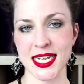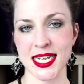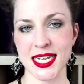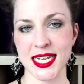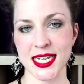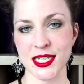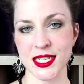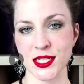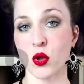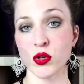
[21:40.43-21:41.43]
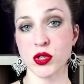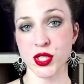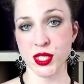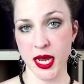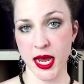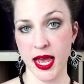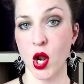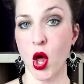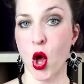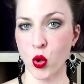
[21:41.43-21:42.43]
It's old style, Old
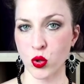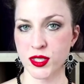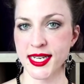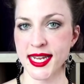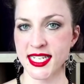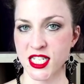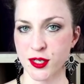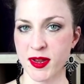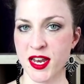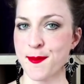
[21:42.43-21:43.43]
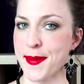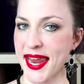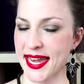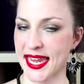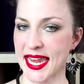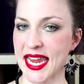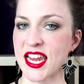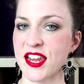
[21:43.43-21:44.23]
Testament, medieval, genuine